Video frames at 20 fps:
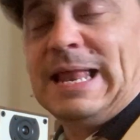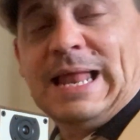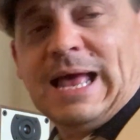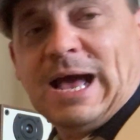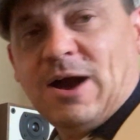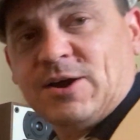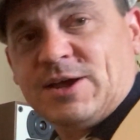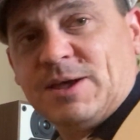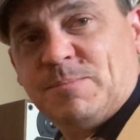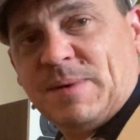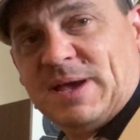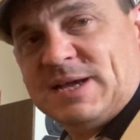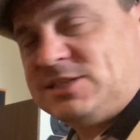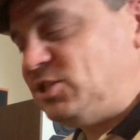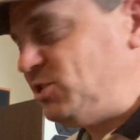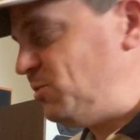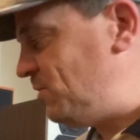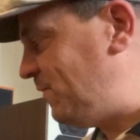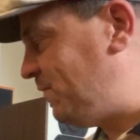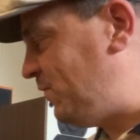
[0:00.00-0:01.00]
I'll get back
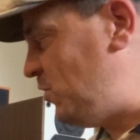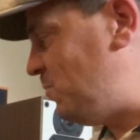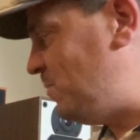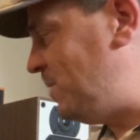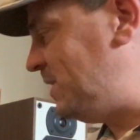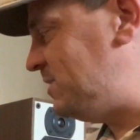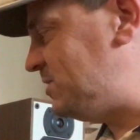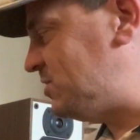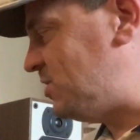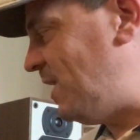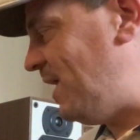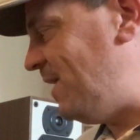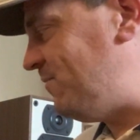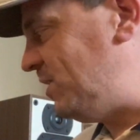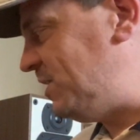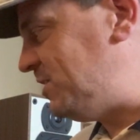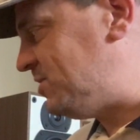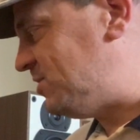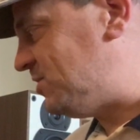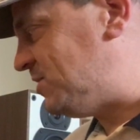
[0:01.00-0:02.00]
to you in a few minutes. I'll have a
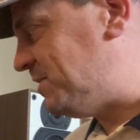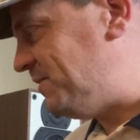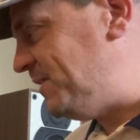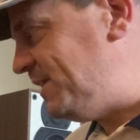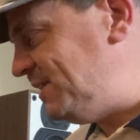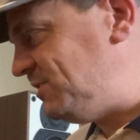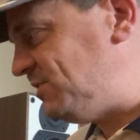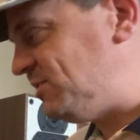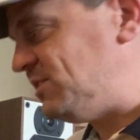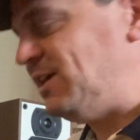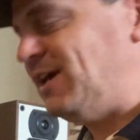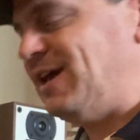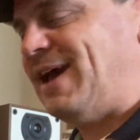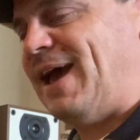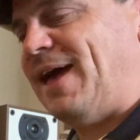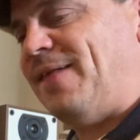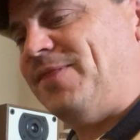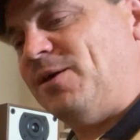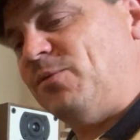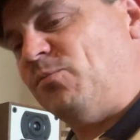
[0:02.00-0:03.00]
listen to this,
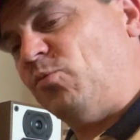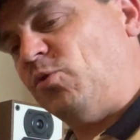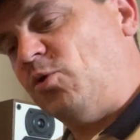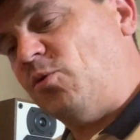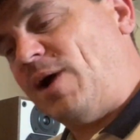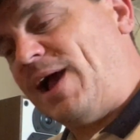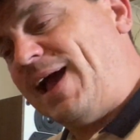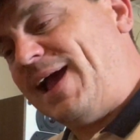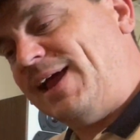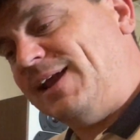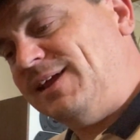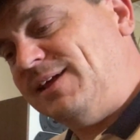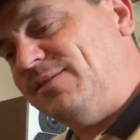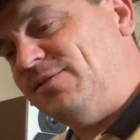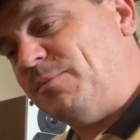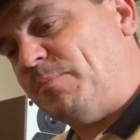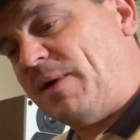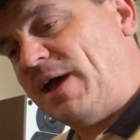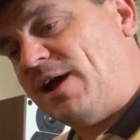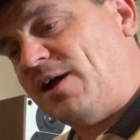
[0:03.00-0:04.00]
and then we'll add in
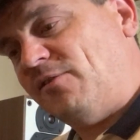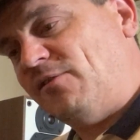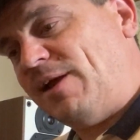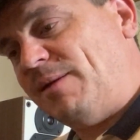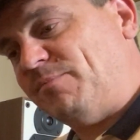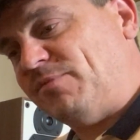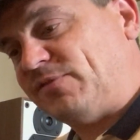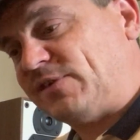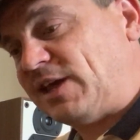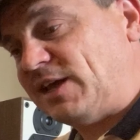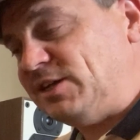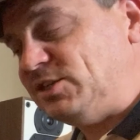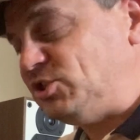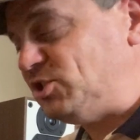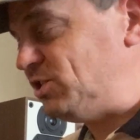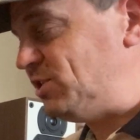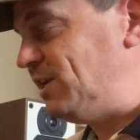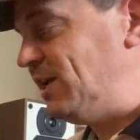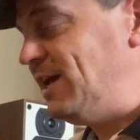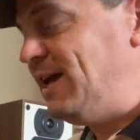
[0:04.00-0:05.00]
the power
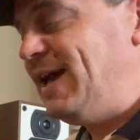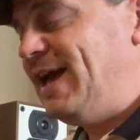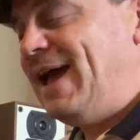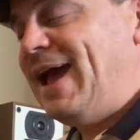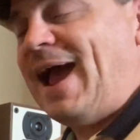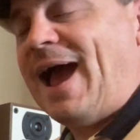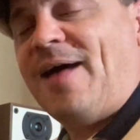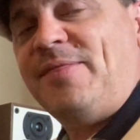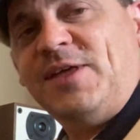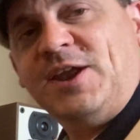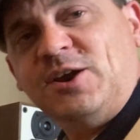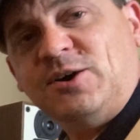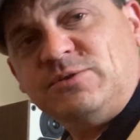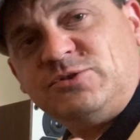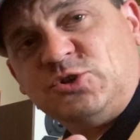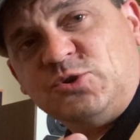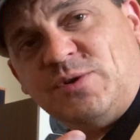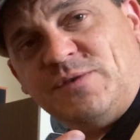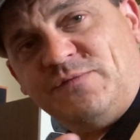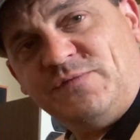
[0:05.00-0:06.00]
amplification, and then I'll
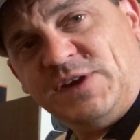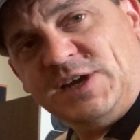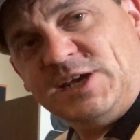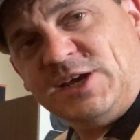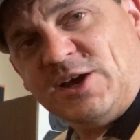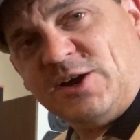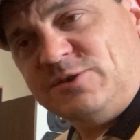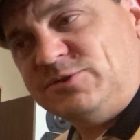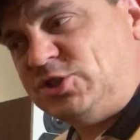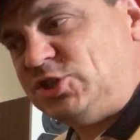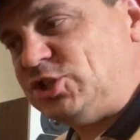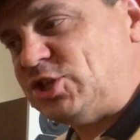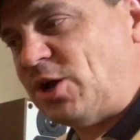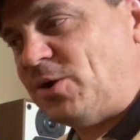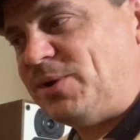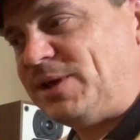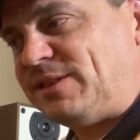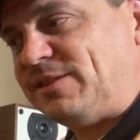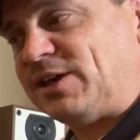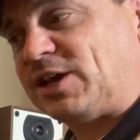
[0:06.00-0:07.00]
do a video
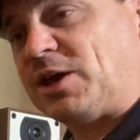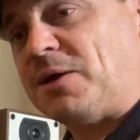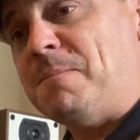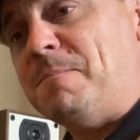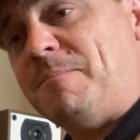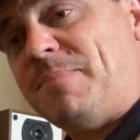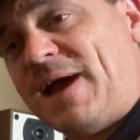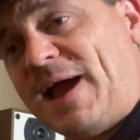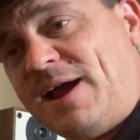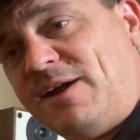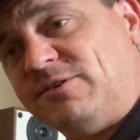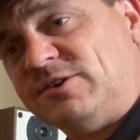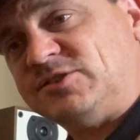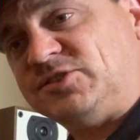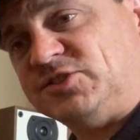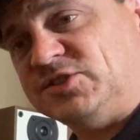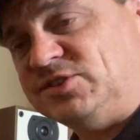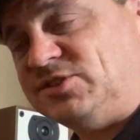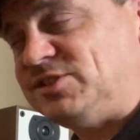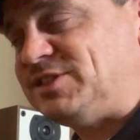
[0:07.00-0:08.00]
showing the
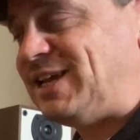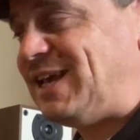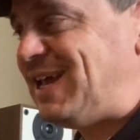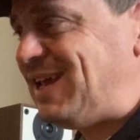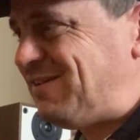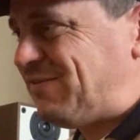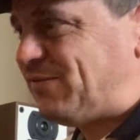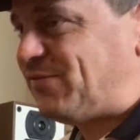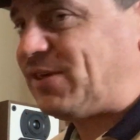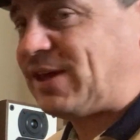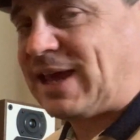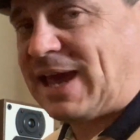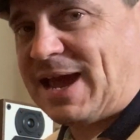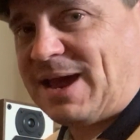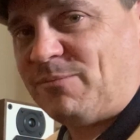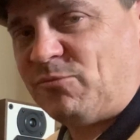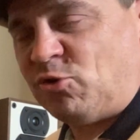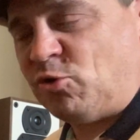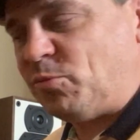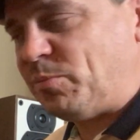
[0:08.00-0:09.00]
comparisons if the
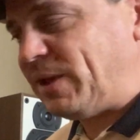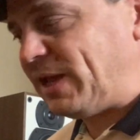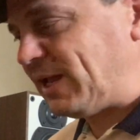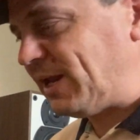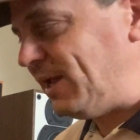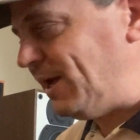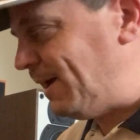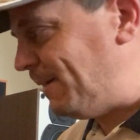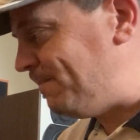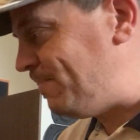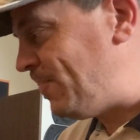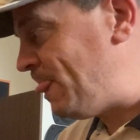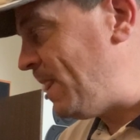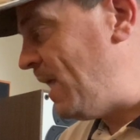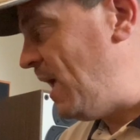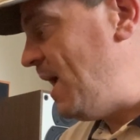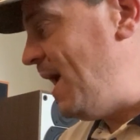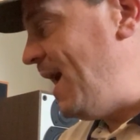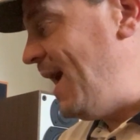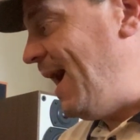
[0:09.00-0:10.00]
camera will pick it up,
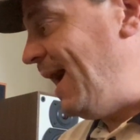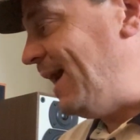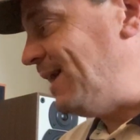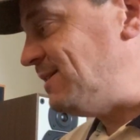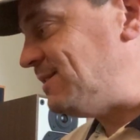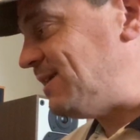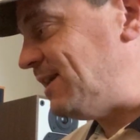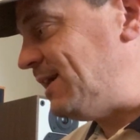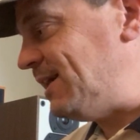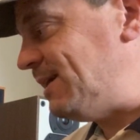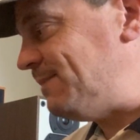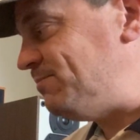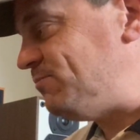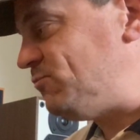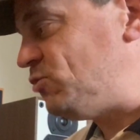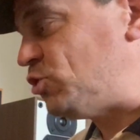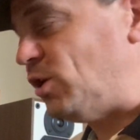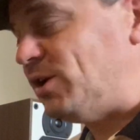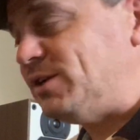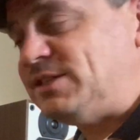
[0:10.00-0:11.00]
and
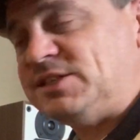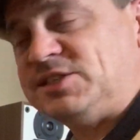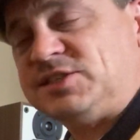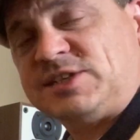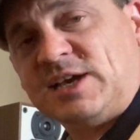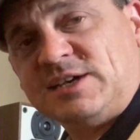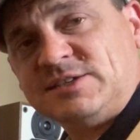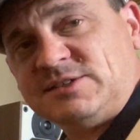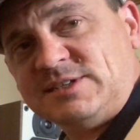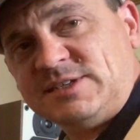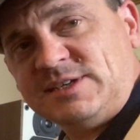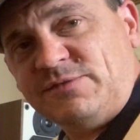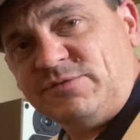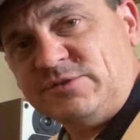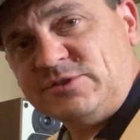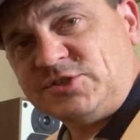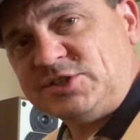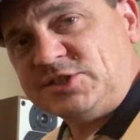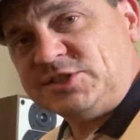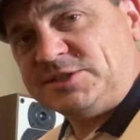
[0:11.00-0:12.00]
try and discuss the
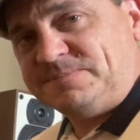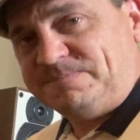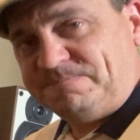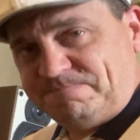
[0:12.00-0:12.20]
differences.